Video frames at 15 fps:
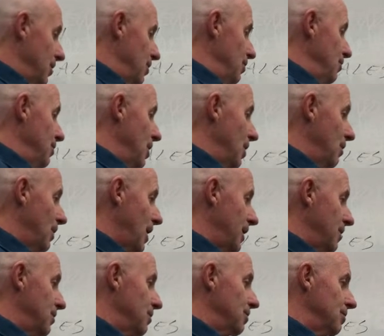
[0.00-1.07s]
you know how
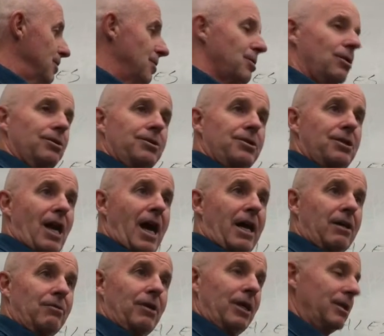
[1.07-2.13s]
to do this whole
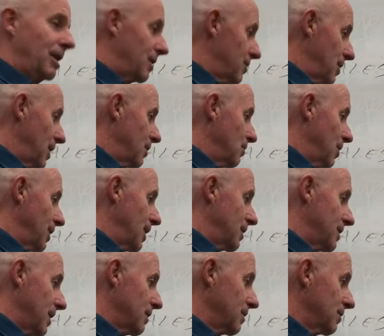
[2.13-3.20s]
stack, right? They call that a
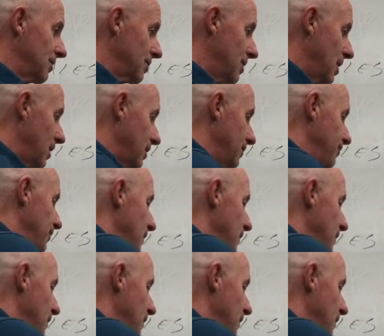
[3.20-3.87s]
technical stack.